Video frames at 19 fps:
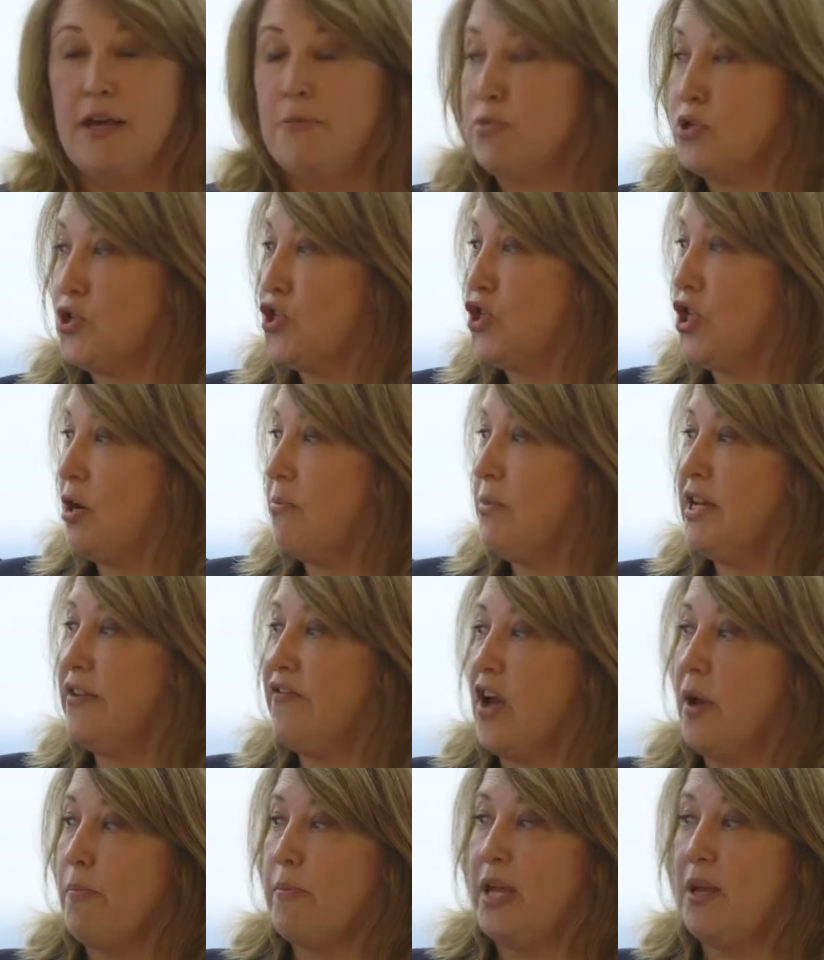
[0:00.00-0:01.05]
but so many of
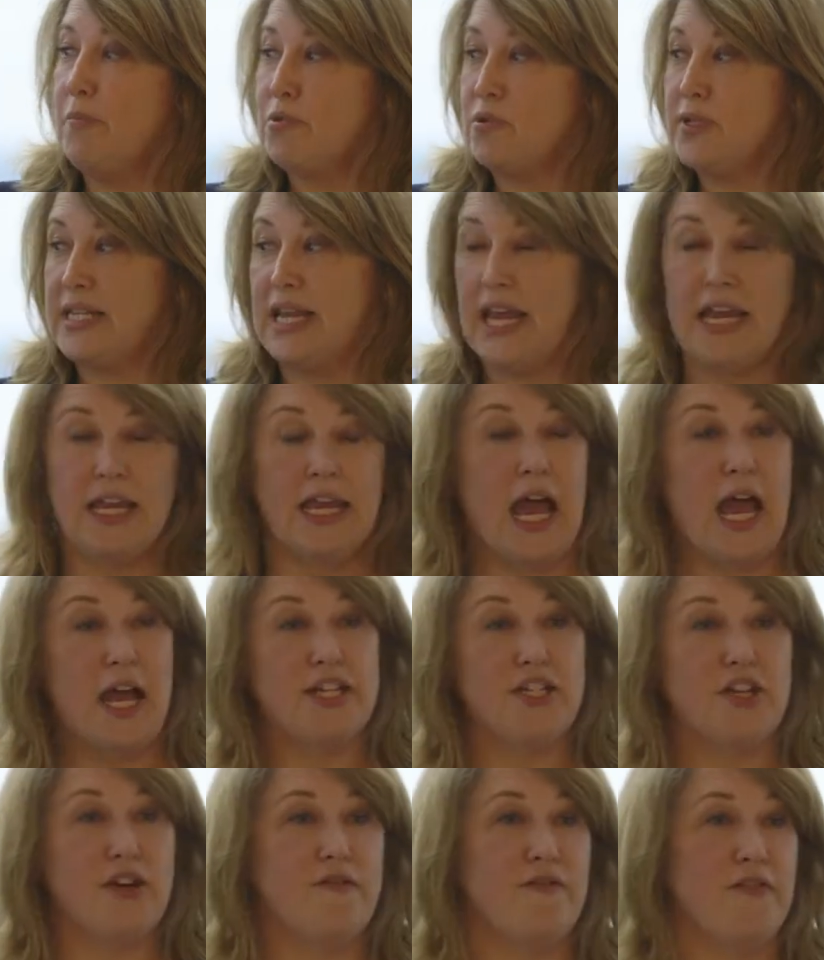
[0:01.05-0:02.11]
our people say, I
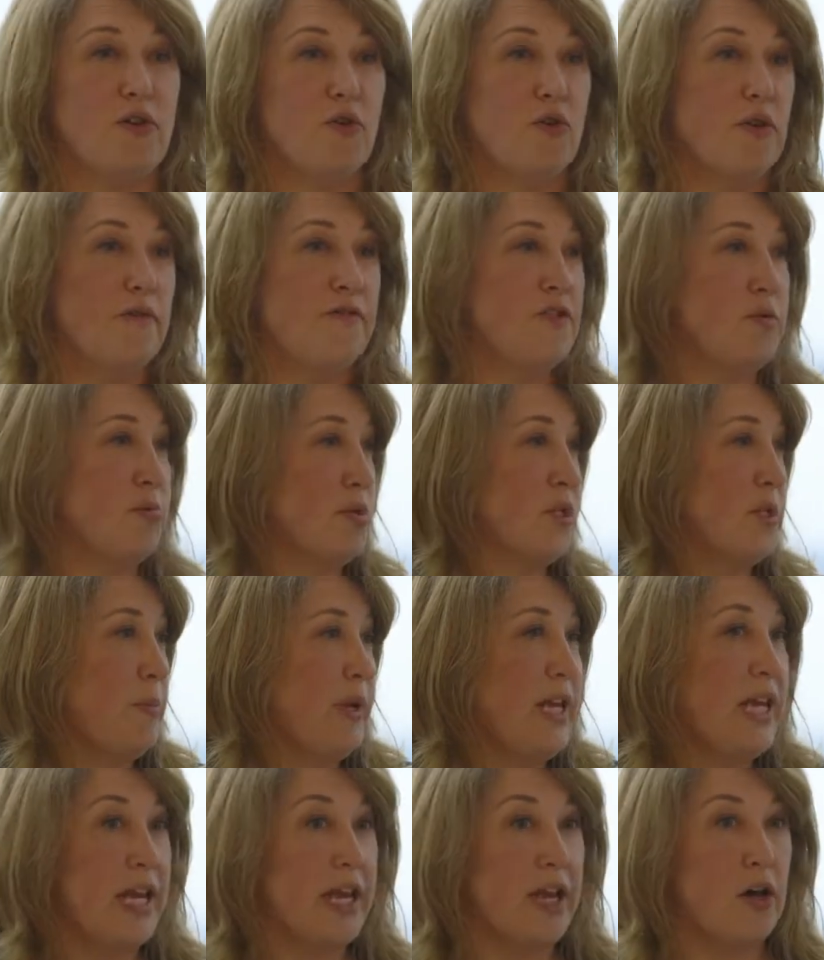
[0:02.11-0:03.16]
don't feel comfortable
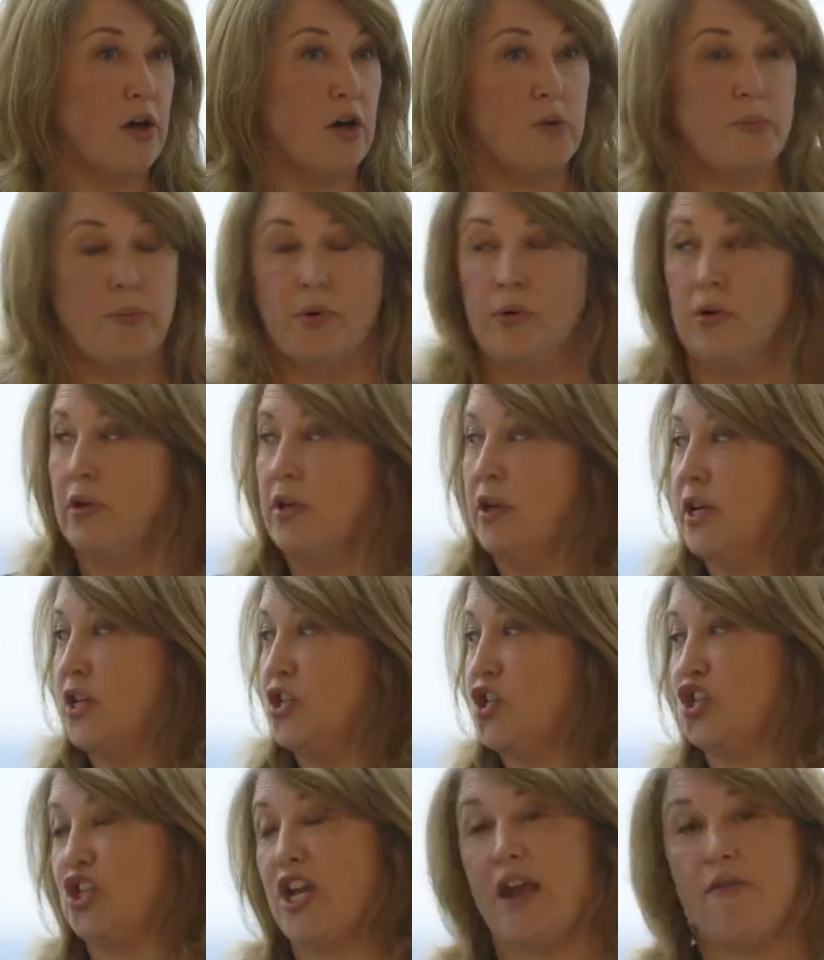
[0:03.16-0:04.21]
speaking up
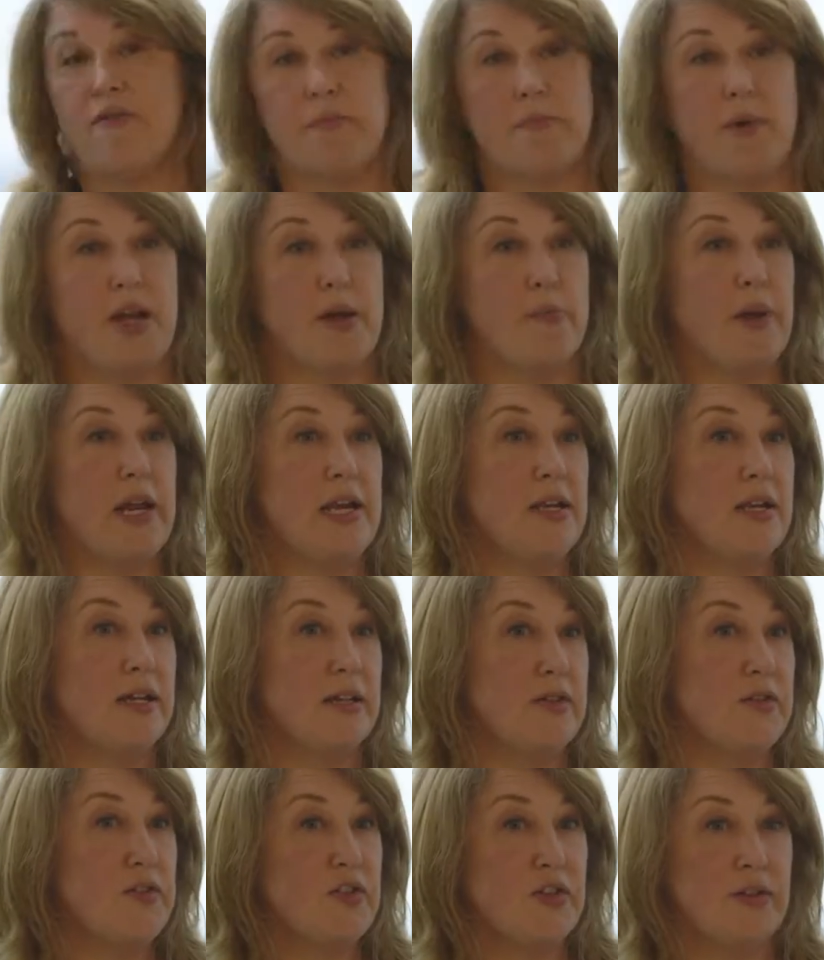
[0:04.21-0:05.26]
and sharing my
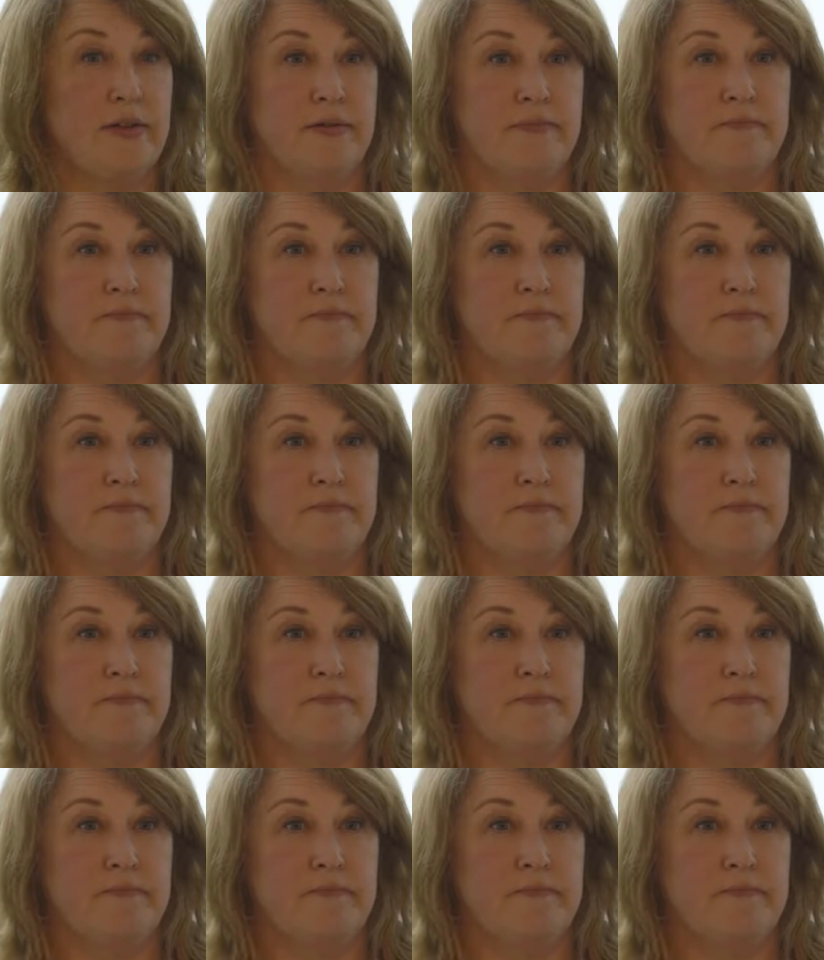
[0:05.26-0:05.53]
opinions,